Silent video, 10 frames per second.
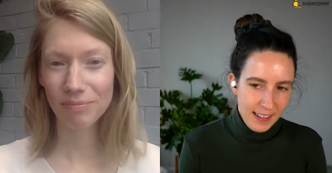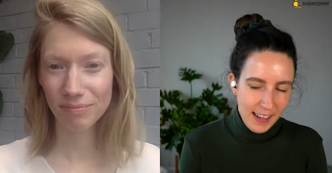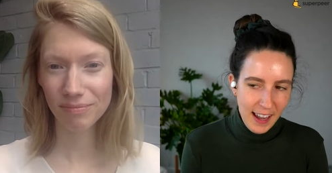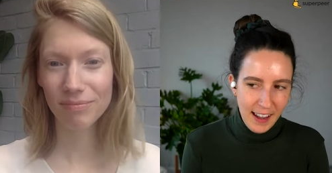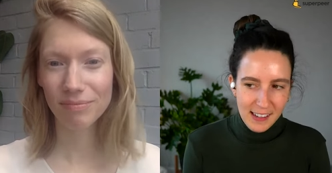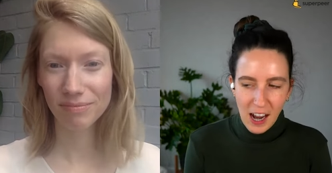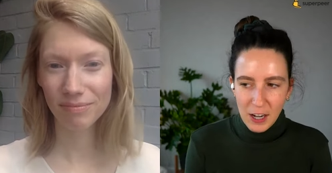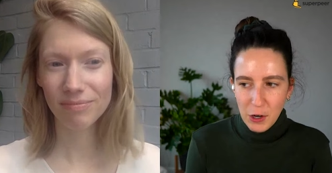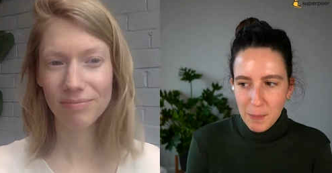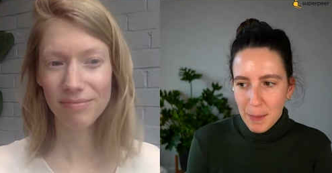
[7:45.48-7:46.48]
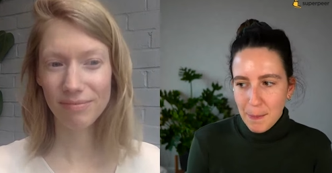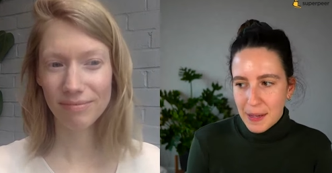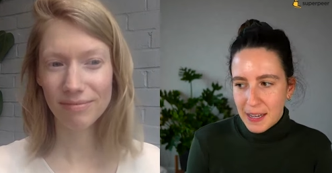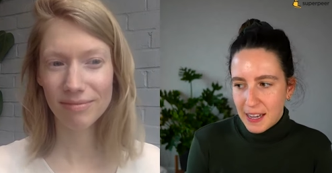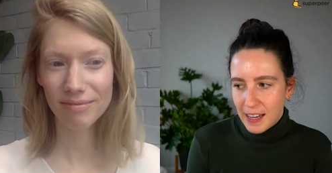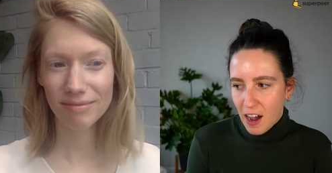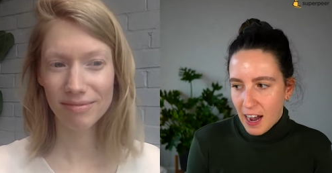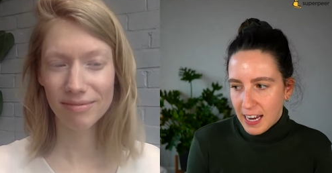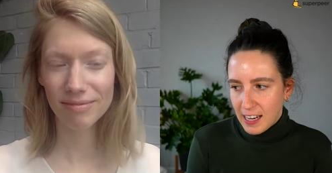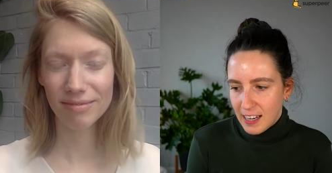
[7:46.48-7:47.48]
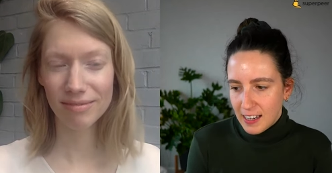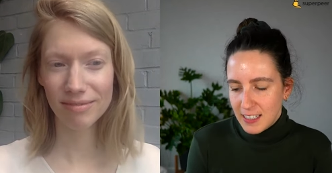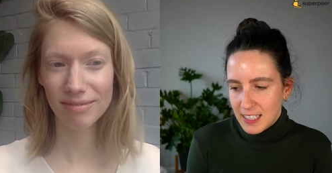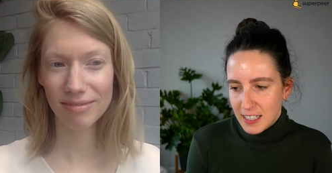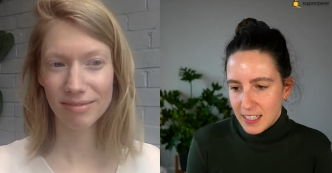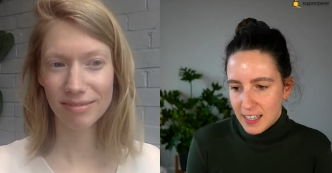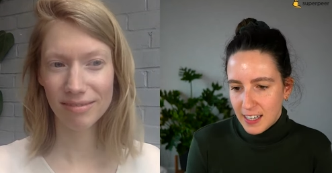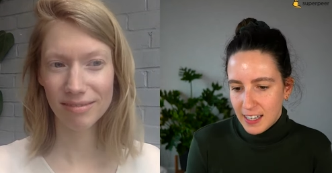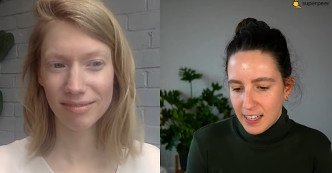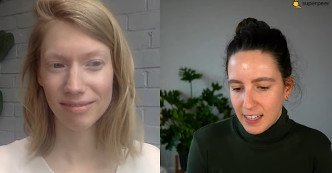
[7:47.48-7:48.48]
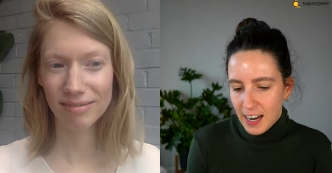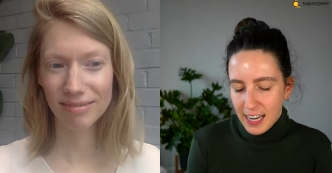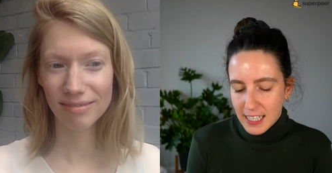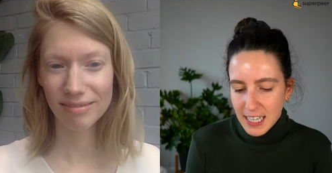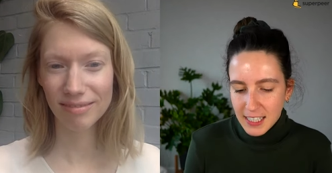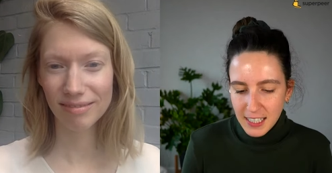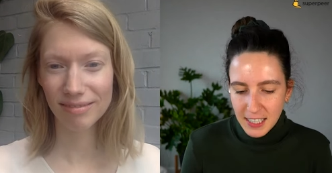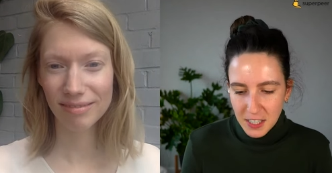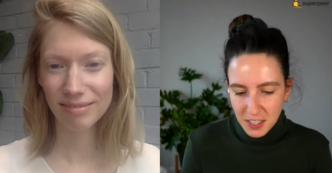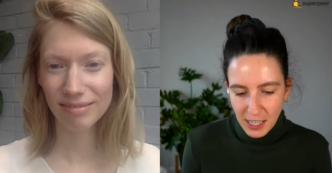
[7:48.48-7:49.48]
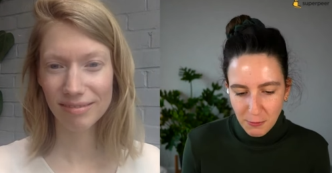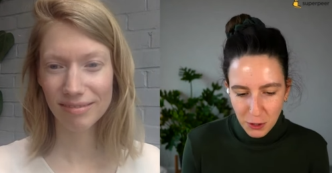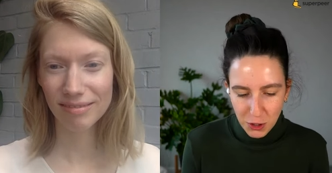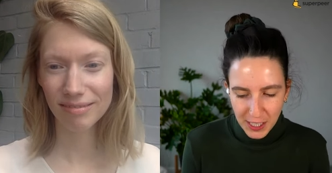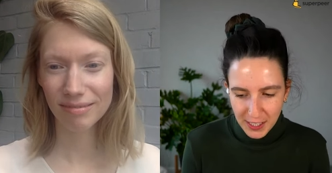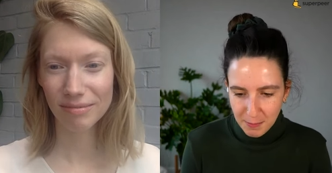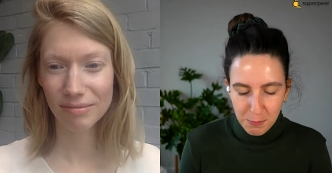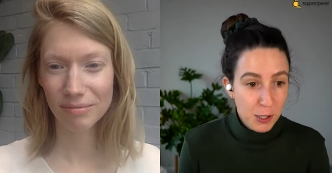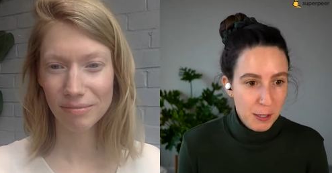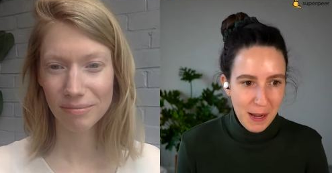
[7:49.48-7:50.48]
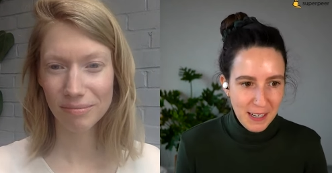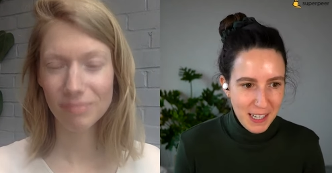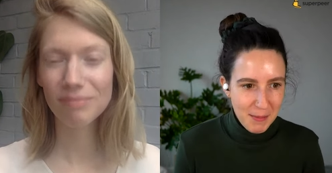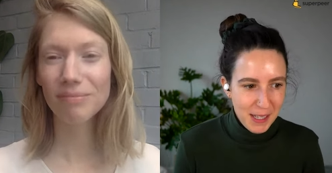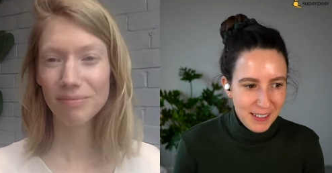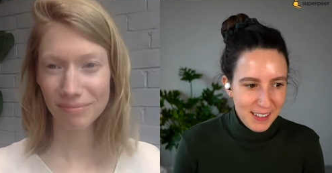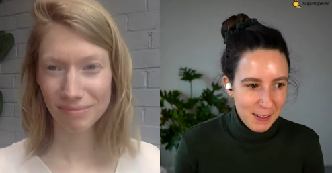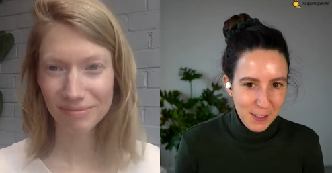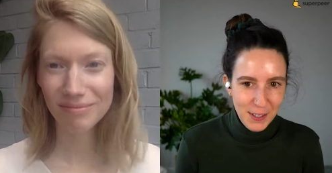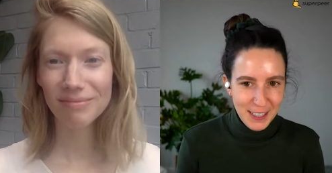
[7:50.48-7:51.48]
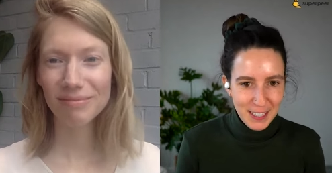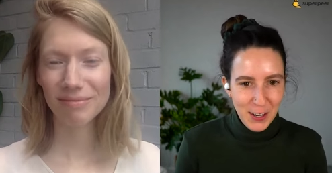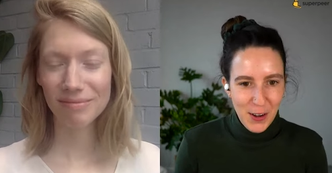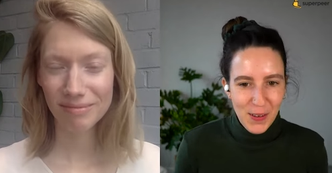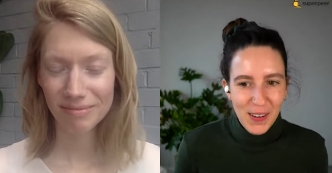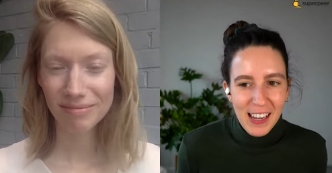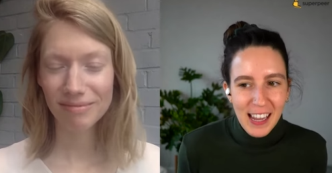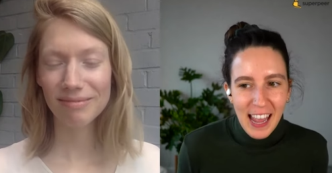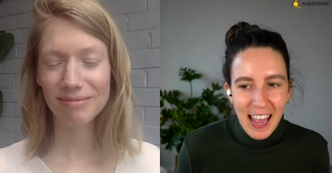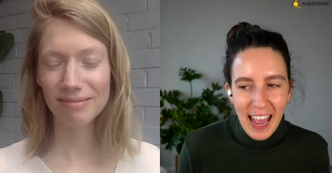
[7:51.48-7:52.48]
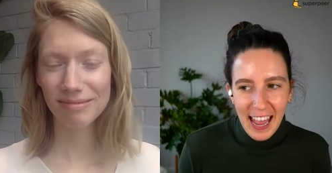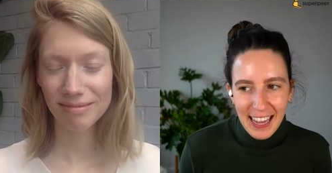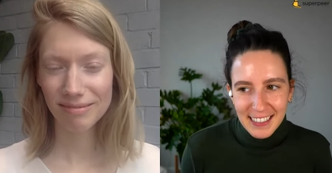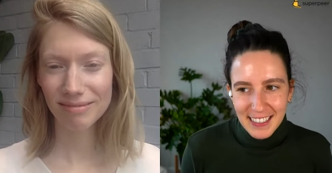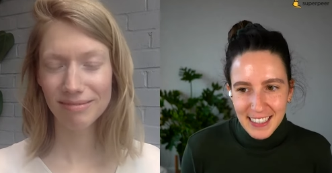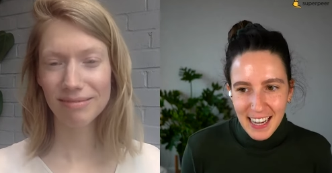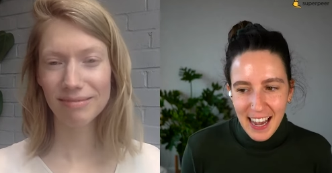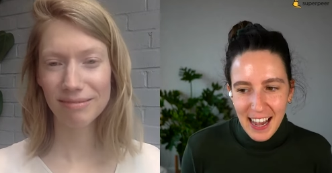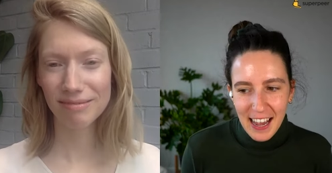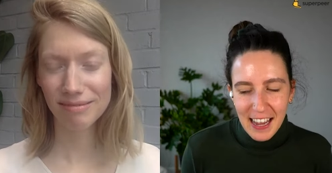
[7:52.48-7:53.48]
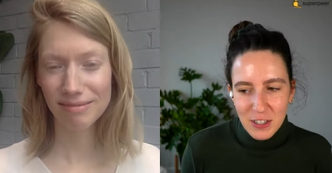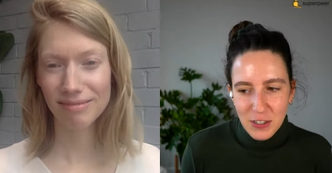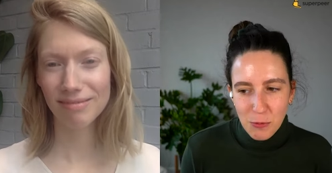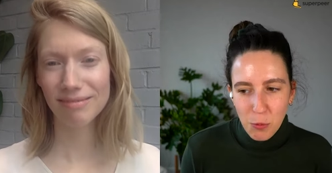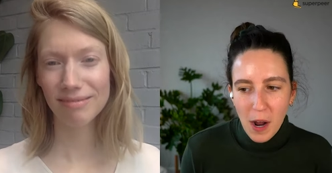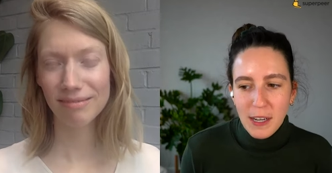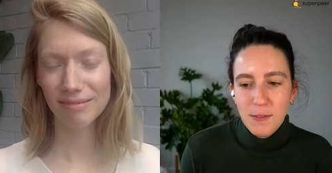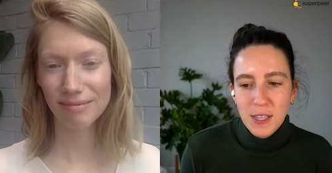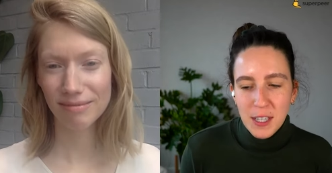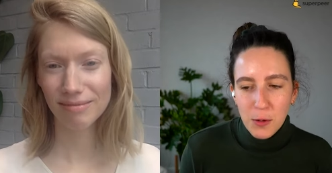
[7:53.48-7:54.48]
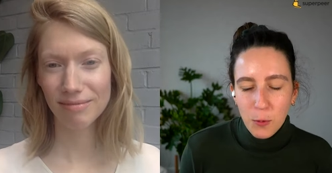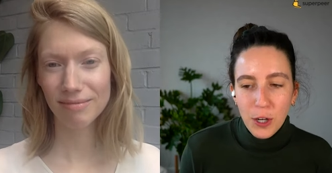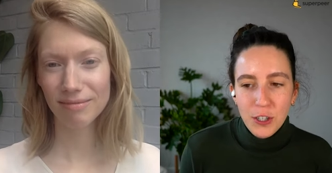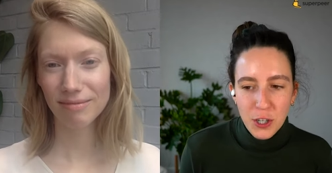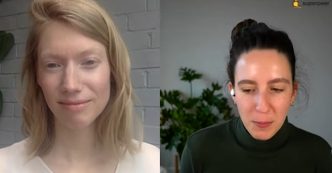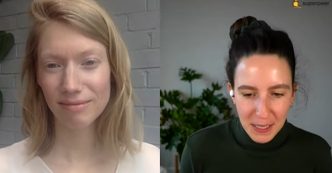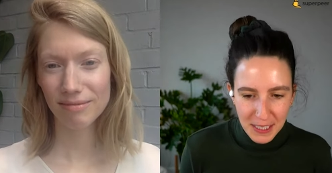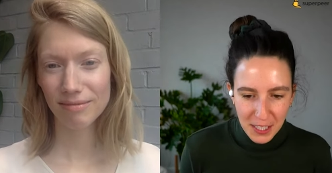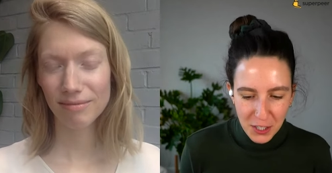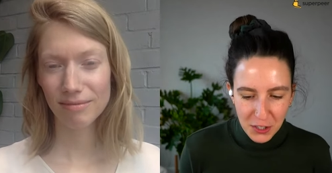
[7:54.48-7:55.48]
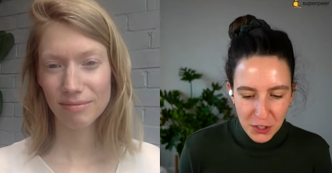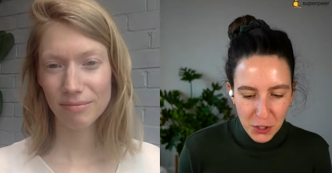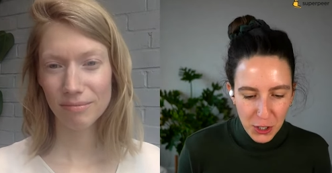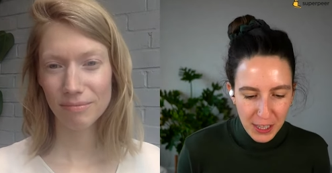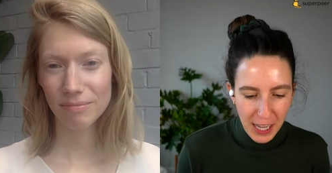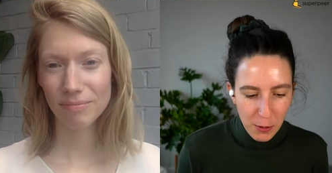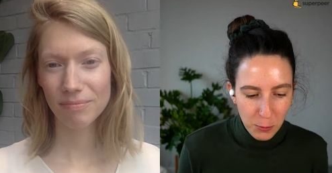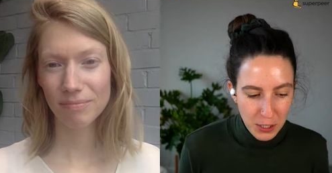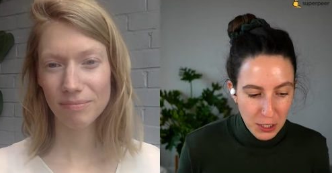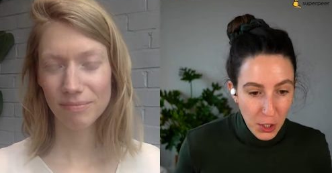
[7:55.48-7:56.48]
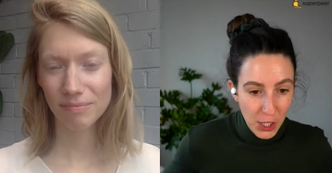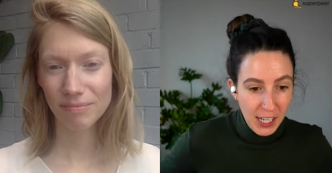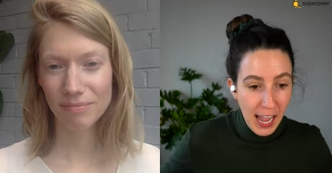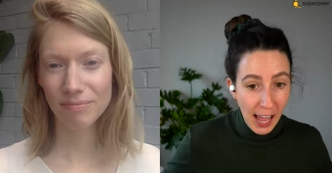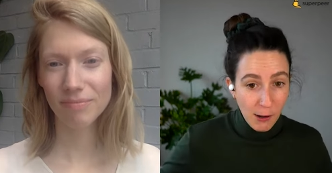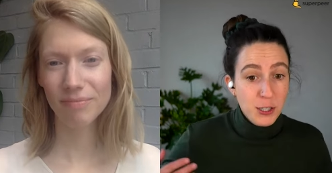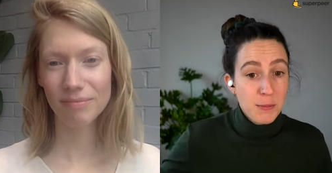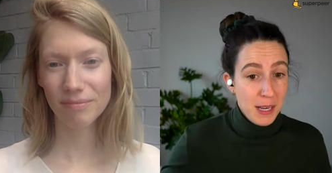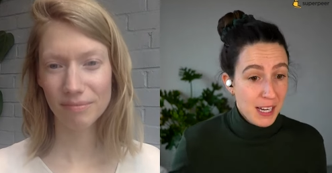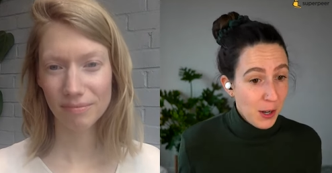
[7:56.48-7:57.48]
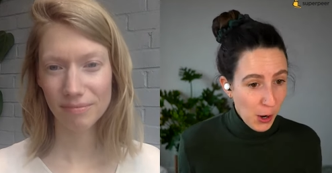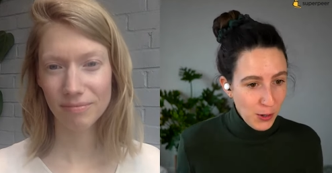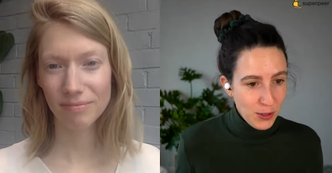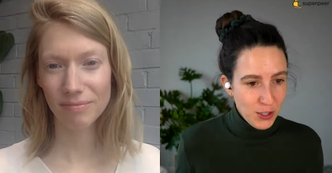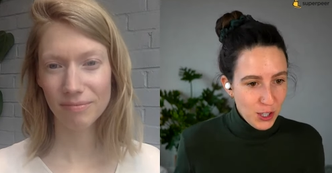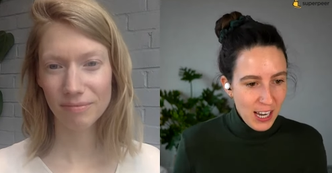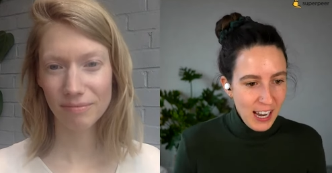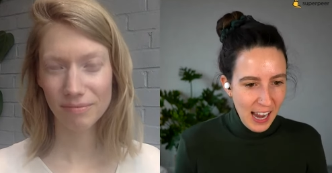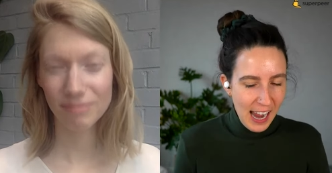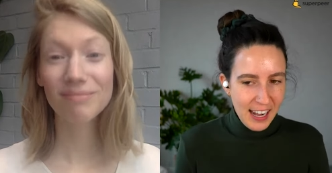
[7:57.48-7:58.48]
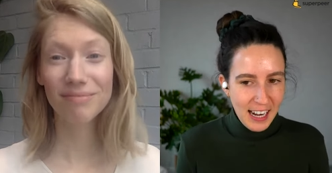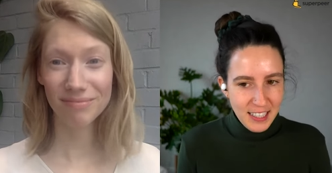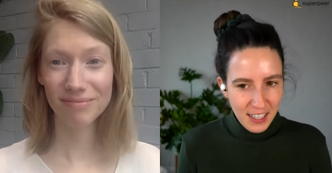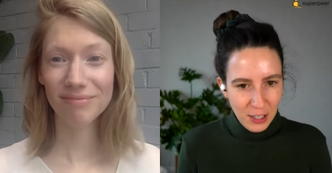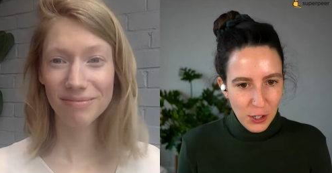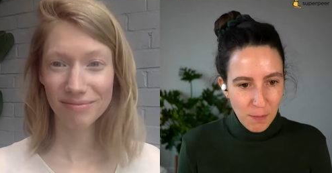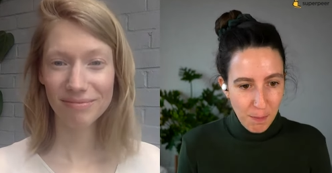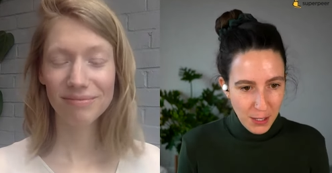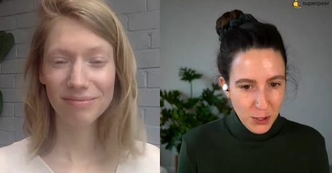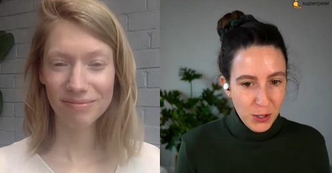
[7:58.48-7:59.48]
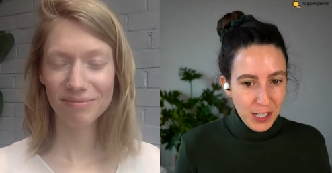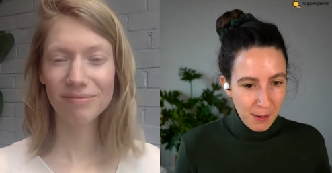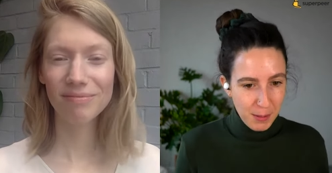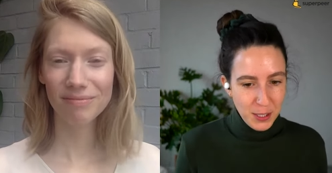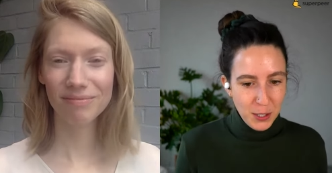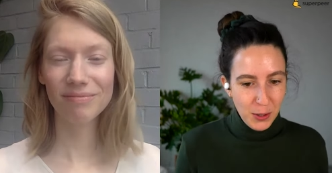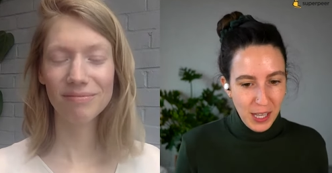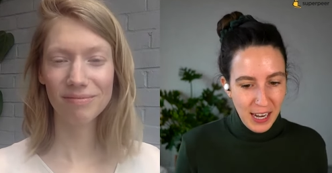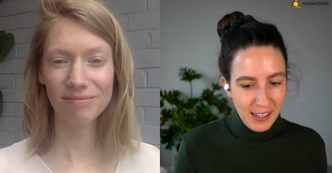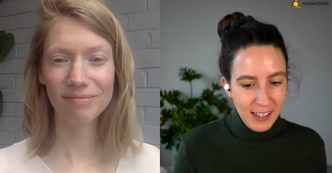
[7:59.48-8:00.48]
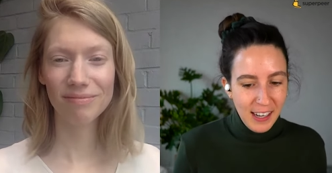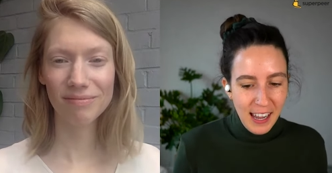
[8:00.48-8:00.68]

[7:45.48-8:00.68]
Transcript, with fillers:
Speaker 1: Yeah. I remember I did a, I attended a design retreat pre-pandemic a few years ago. And uh, one of the workshopping sessions during that was learning how to be a coach. And I'd done a lot of mentoring up until then.